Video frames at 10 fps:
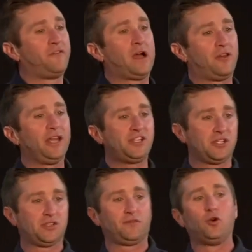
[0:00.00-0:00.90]
the
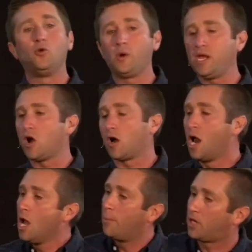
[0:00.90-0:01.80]
foundations of who we are.
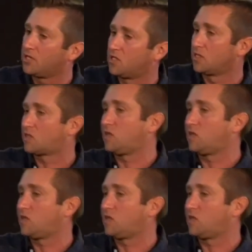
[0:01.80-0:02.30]
Because in a